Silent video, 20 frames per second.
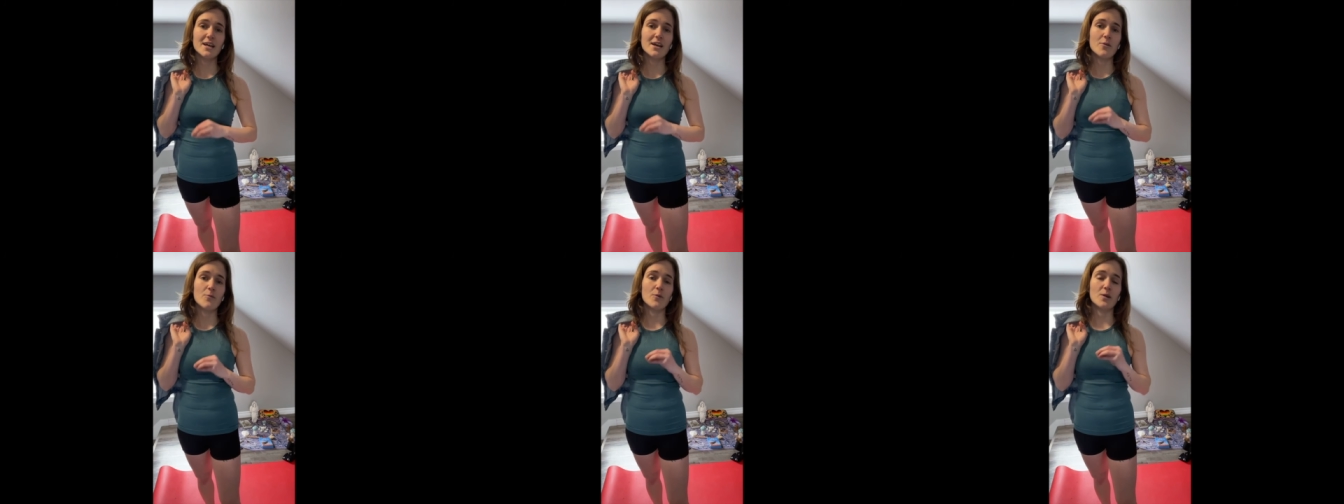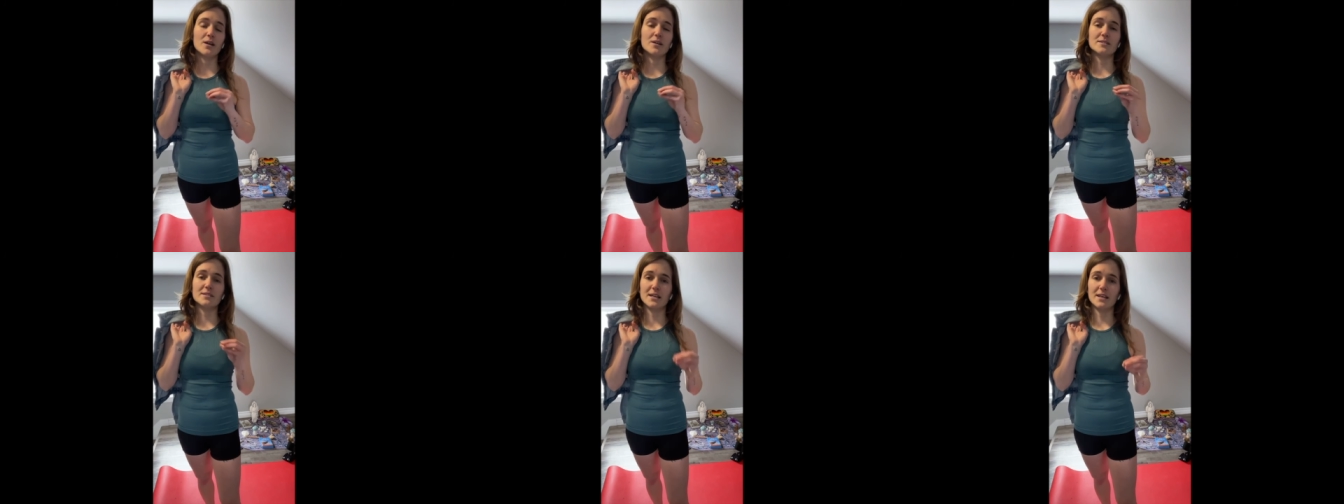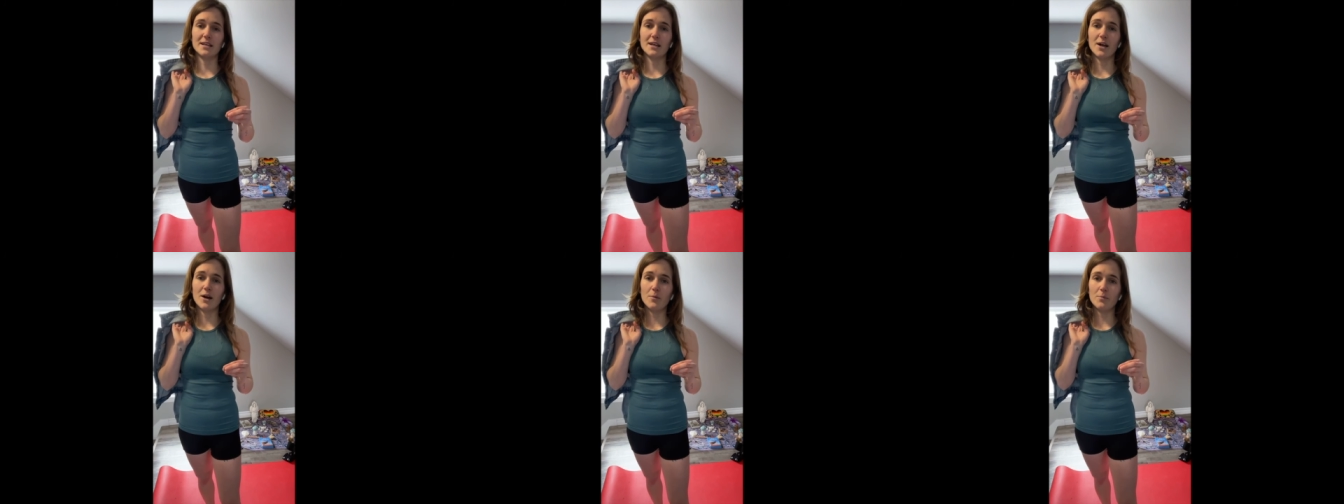what else I
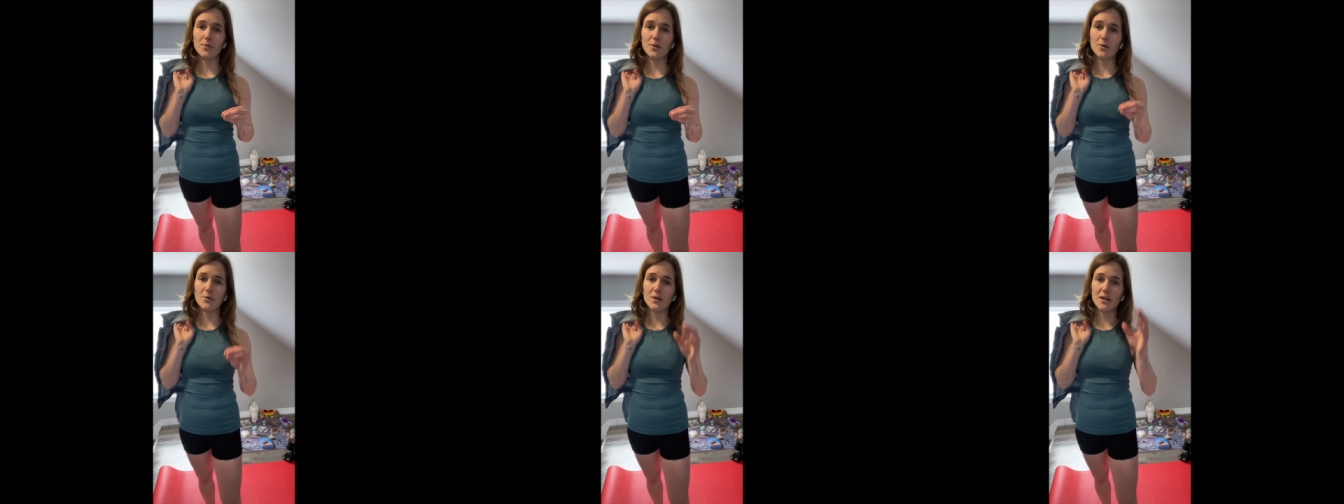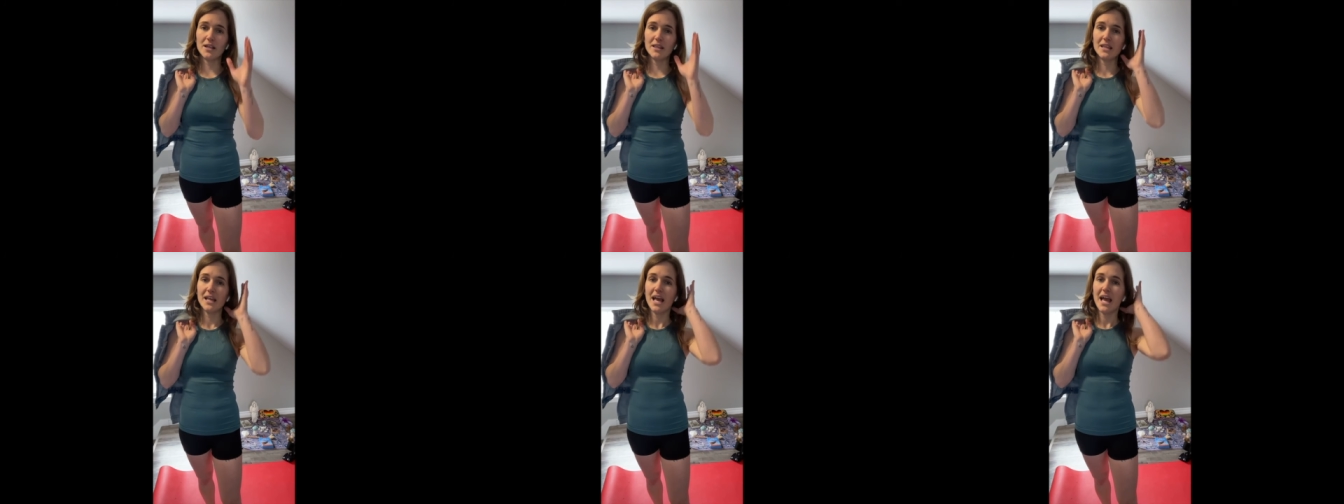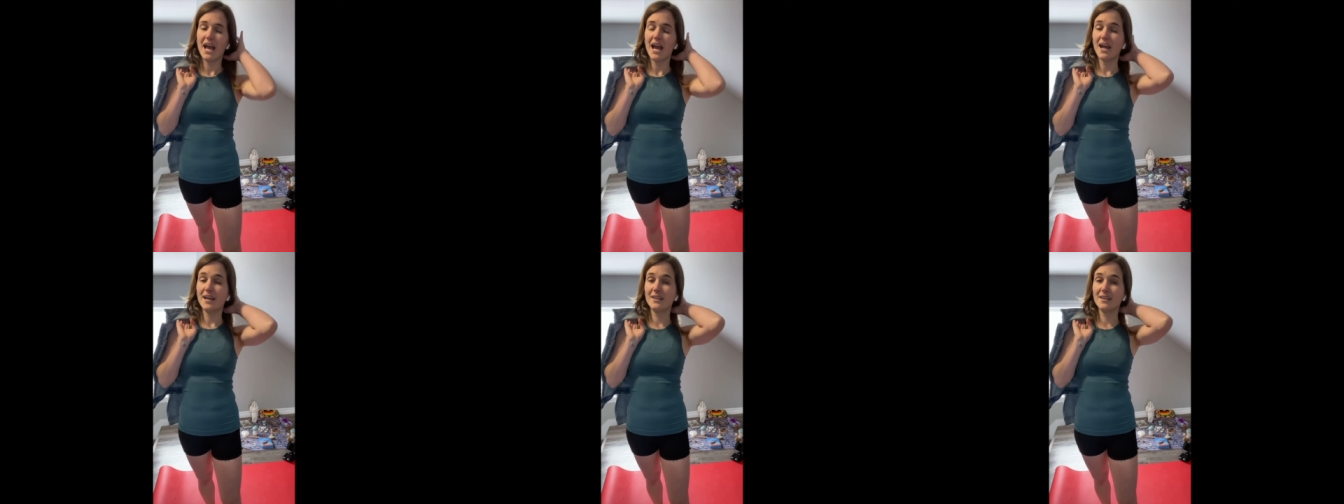can help you with,
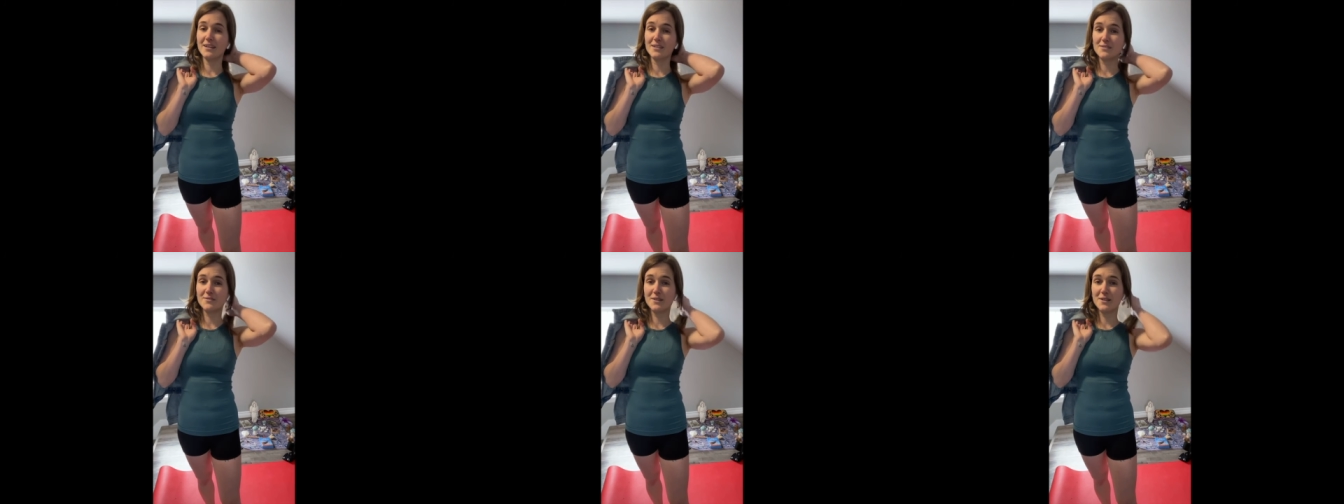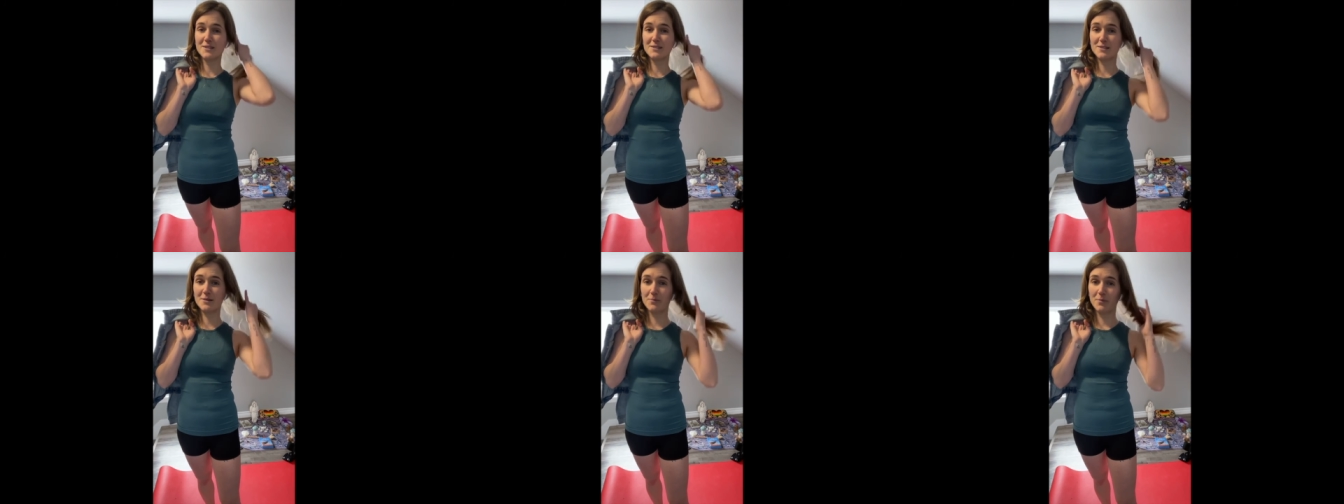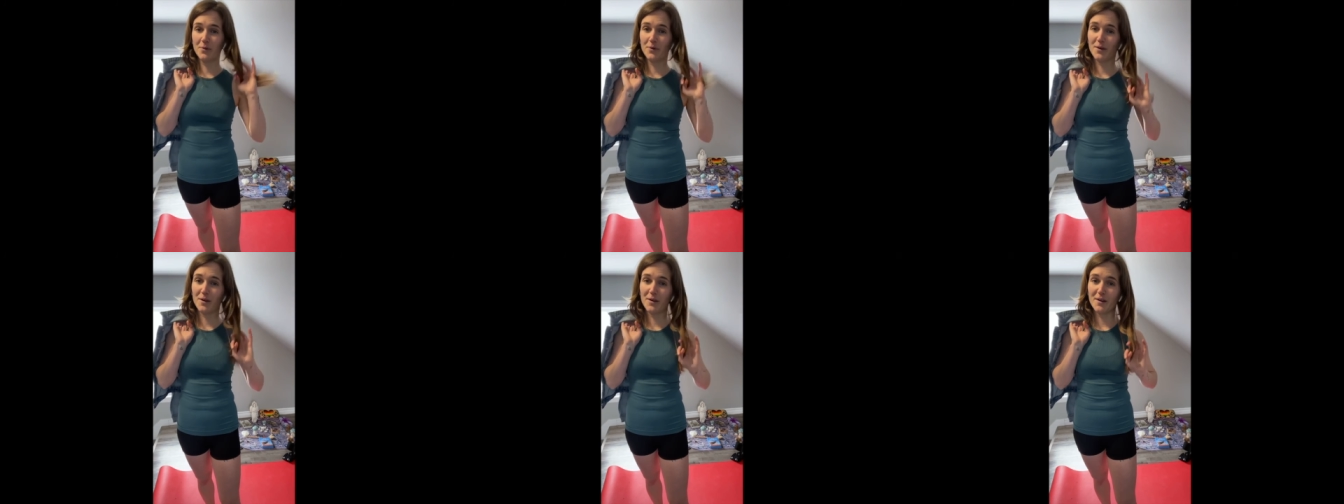and let's really
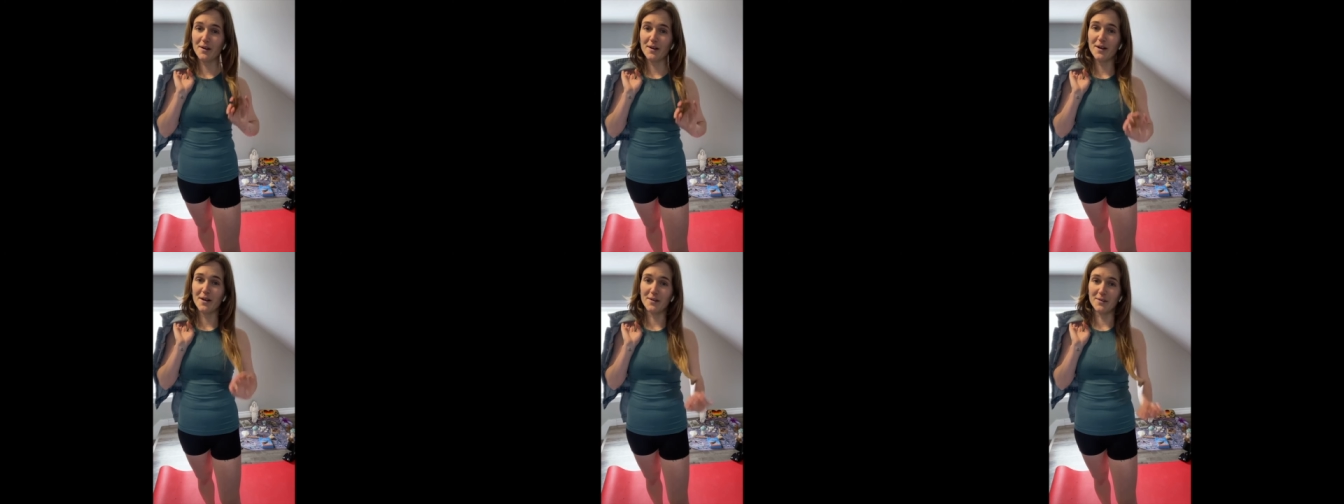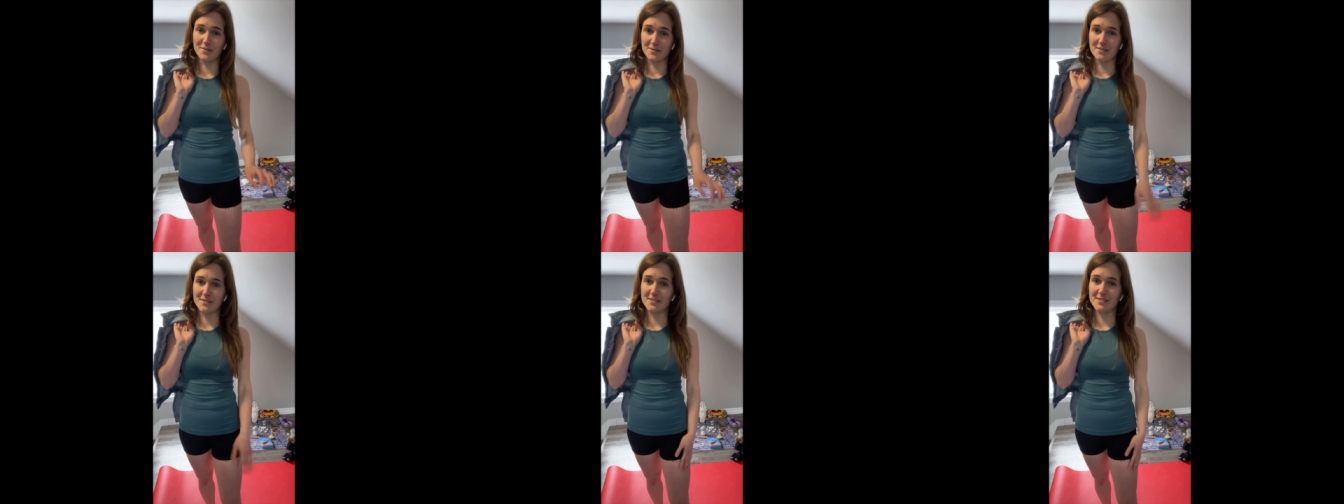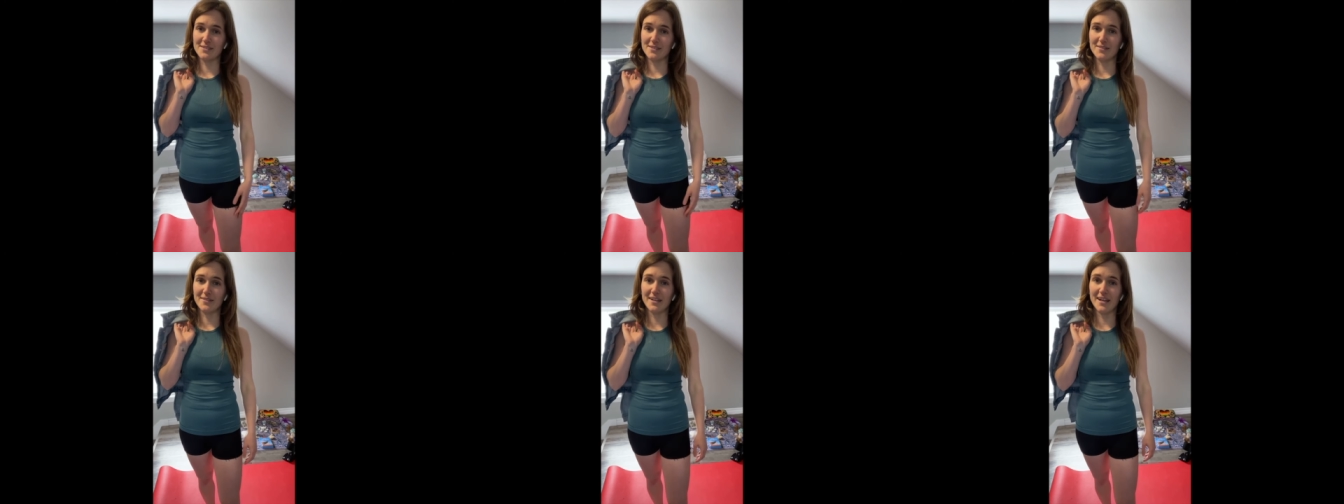support our host,
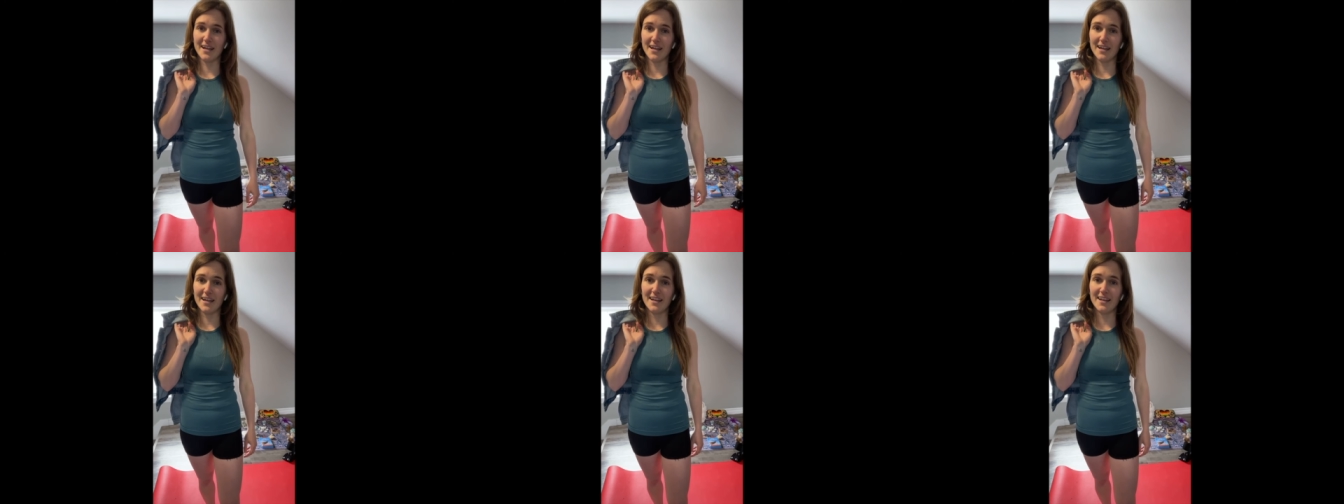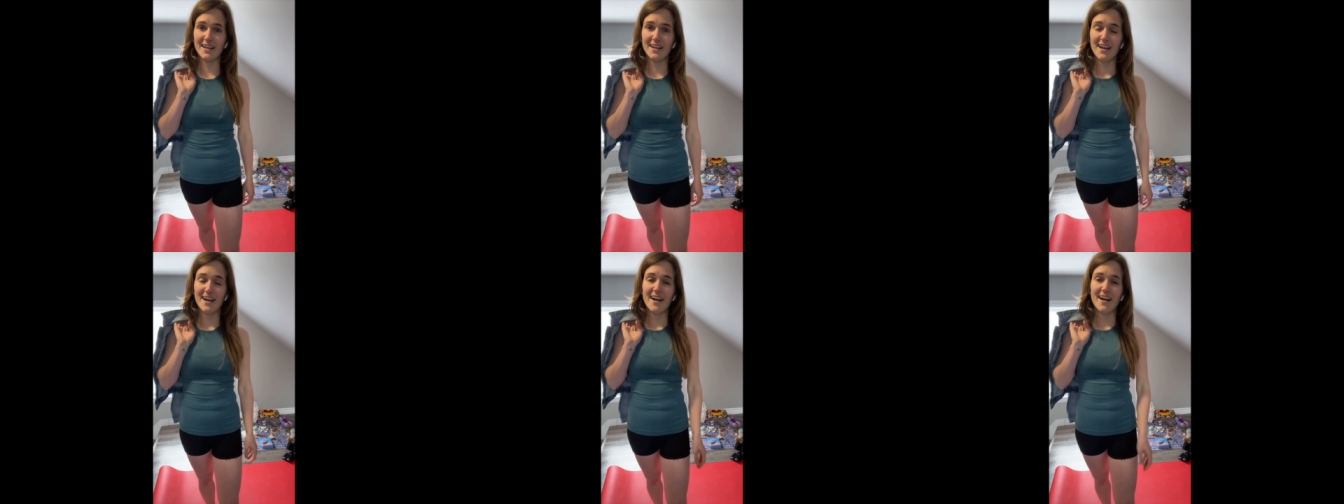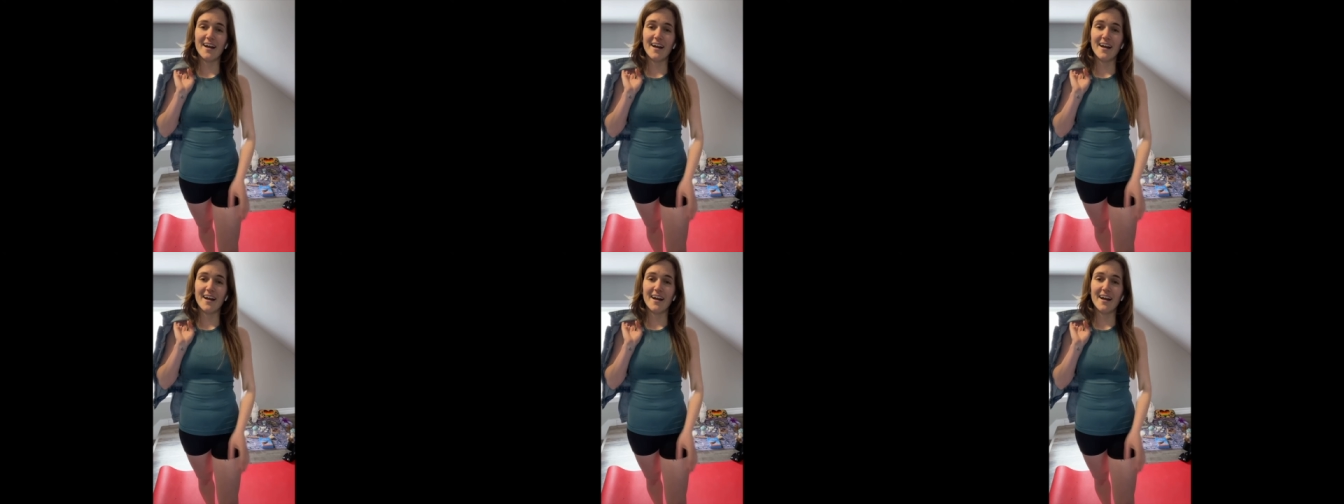okay?